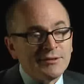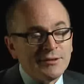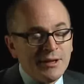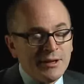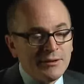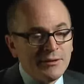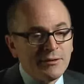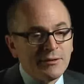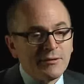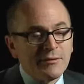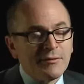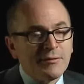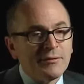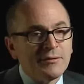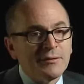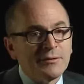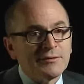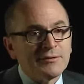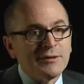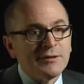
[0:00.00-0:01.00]
Instead,
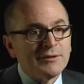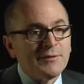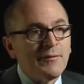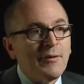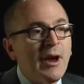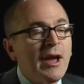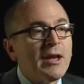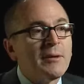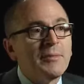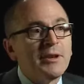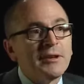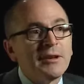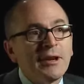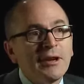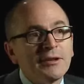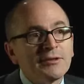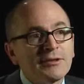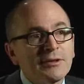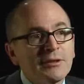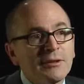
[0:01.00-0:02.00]
there's this
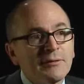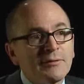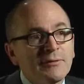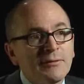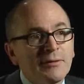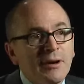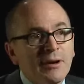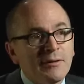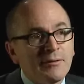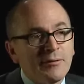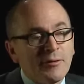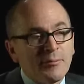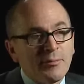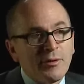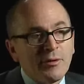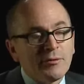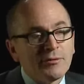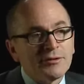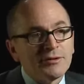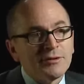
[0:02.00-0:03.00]
fragmentation of
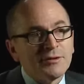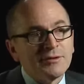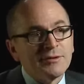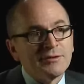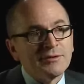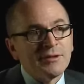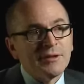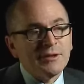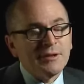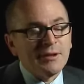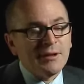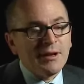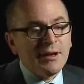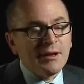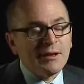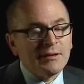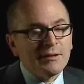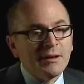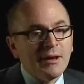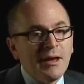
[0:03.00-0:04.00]
approaches
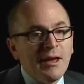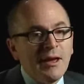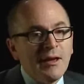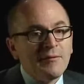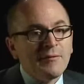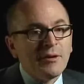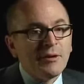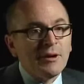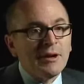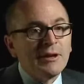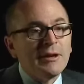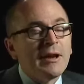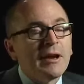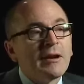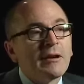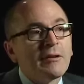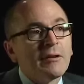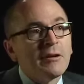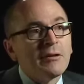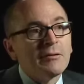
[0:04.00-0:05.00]
and very
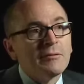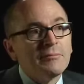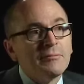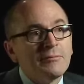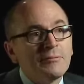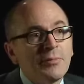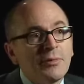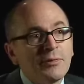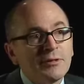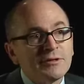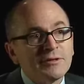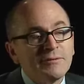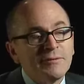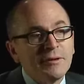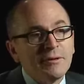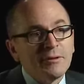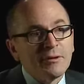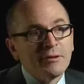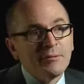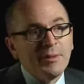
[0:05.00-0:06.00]
narrow points of
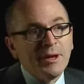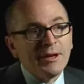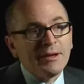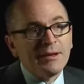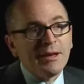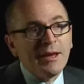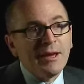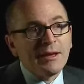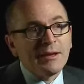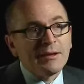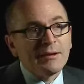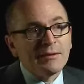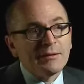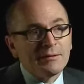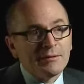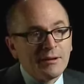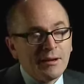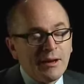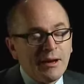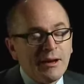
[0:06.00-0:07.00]
view that are being
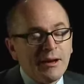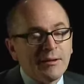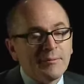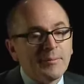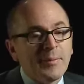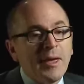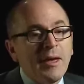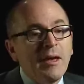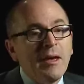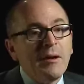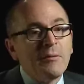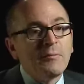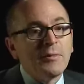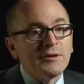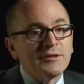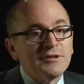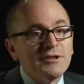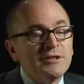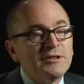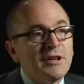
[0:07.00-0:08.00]
taken.
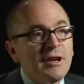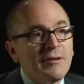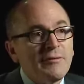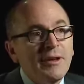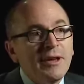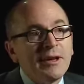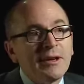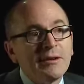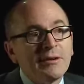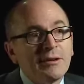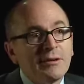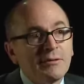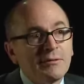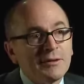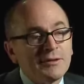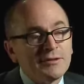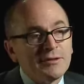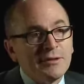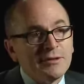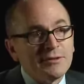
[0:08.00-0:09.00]
What CJFE can
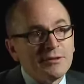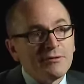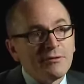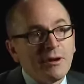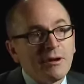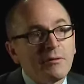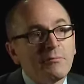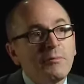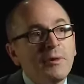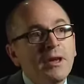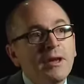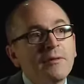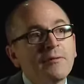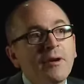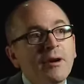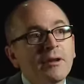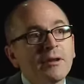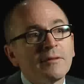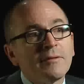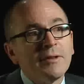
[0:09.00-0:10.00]
do is to try to
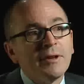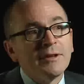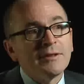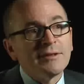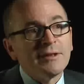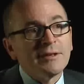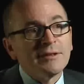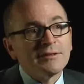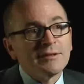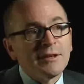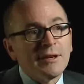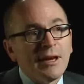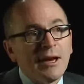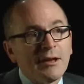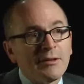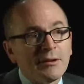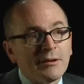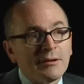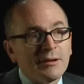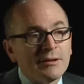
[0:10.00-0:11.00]
weave all of these things
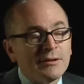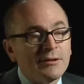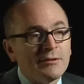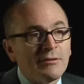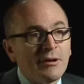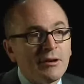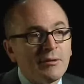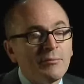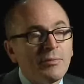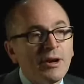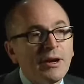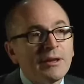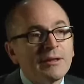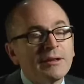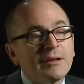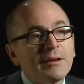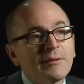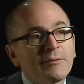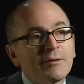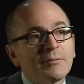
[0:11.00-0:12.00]
together and to try to
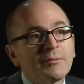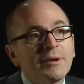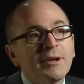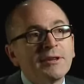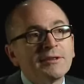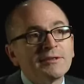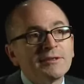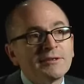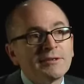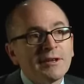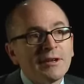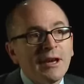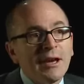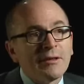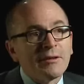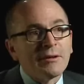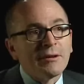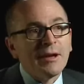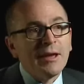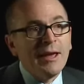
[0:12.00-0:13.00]
bring the different pieces
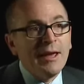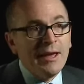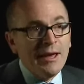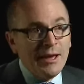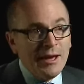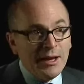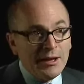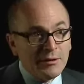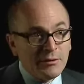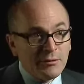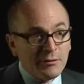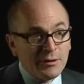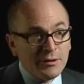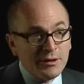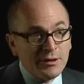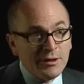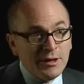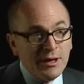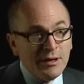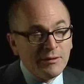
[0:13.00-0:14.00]
together in order
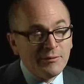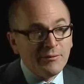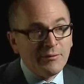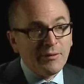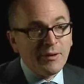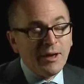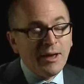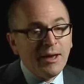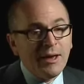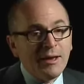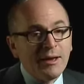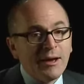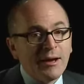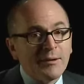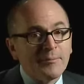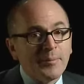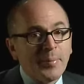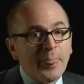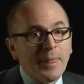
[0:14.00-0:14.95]
to give a